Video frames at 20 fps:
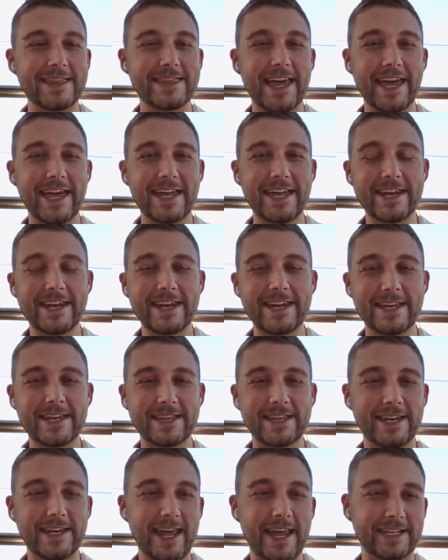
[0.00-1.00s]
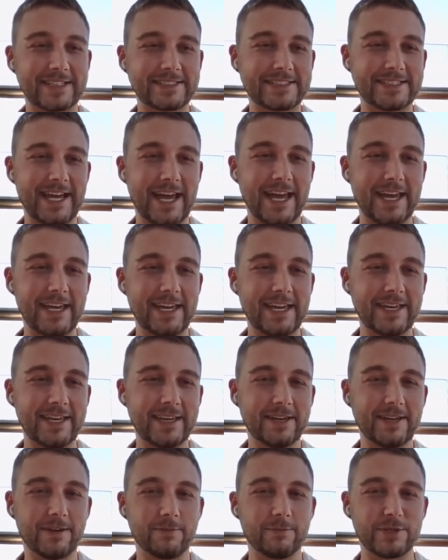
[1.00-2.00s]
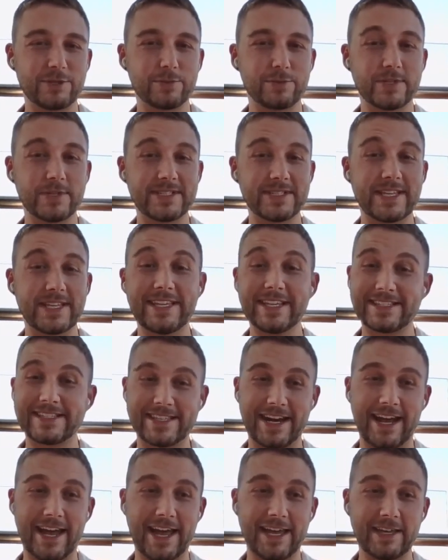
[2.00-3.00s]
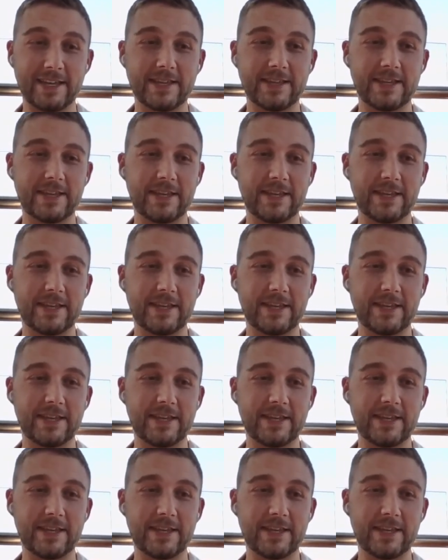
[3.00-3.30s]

Then the next day, which was yesterday,